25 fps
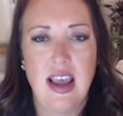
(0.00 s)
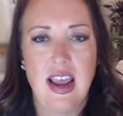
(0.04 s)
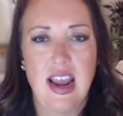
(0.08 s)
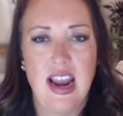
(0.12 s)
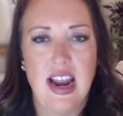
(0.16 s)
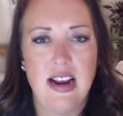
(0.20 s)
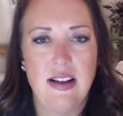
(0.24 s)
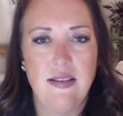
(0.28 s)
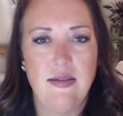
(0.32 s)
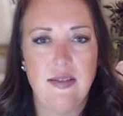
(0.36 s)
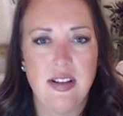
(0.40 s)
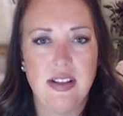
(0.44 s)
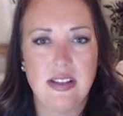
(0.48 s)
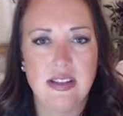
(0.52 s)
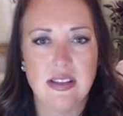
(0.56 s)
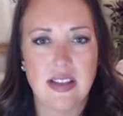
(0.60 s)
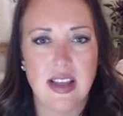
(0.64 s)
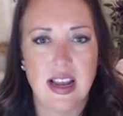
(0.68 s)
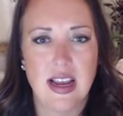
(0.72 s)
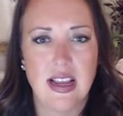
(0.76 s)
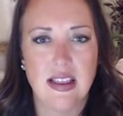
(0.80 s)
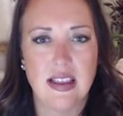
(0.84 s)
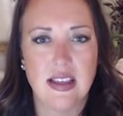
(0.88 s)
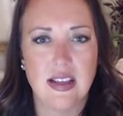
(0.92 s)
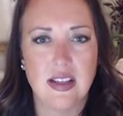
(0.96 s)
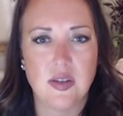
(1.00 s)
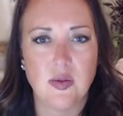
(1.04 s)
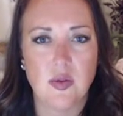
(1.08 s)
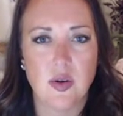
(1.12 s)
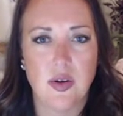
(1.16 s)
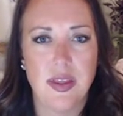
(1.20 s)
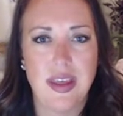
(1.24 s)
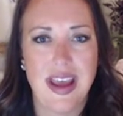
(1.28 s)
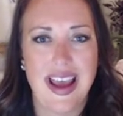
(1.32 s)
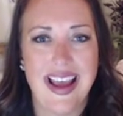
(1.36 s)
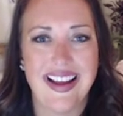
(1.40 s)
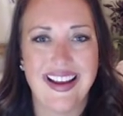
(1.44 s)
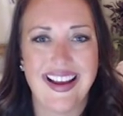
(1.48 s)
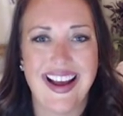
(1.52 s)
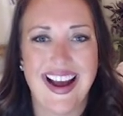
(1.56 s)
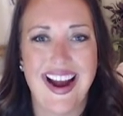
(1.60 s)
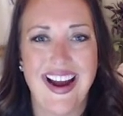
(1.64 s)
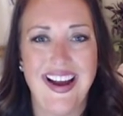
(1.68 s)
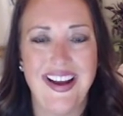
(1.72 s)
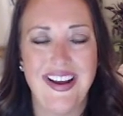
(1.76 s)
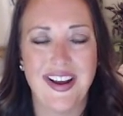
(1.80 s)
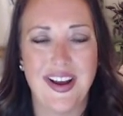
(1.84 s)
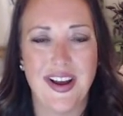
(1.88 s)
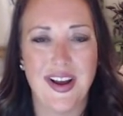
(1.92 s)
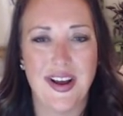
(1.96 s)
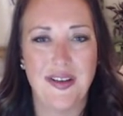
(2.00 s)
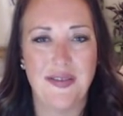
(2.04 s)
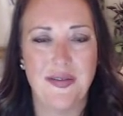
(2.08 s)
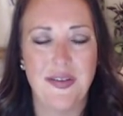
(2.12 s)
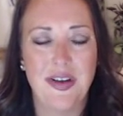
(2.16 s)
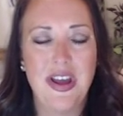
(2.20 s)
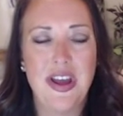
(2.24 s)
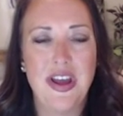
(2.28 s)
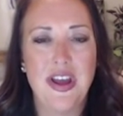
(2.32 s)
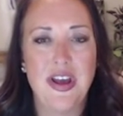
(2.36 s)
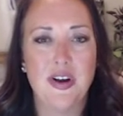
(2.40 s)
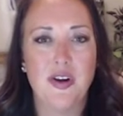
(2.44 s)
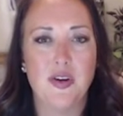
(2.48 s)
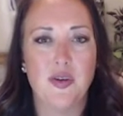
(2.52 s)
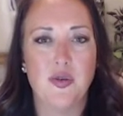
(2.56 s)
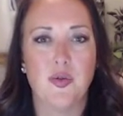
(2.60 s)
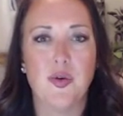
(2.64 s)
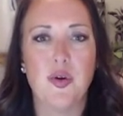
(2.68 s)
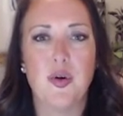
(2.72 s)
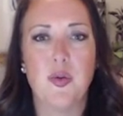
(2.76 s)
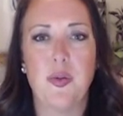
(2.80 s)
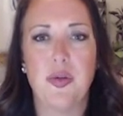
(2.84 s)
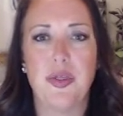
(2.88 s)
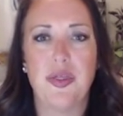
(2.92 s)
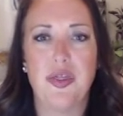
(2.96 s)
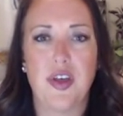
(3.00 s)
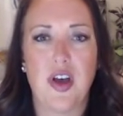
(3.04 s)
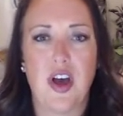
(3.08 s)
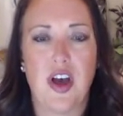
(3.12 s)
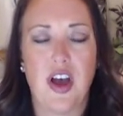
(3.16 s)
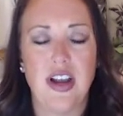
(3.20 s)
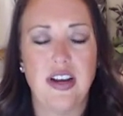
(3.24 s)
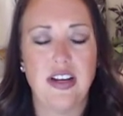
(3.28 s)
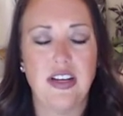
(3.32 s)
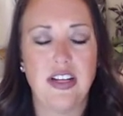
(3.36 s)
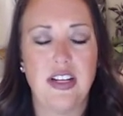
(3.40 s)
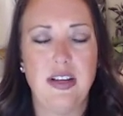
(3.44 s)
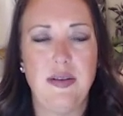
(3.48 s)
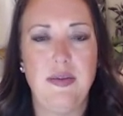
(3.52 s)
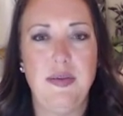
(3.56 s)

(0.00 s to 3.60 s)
and events like this where that kind of group thought,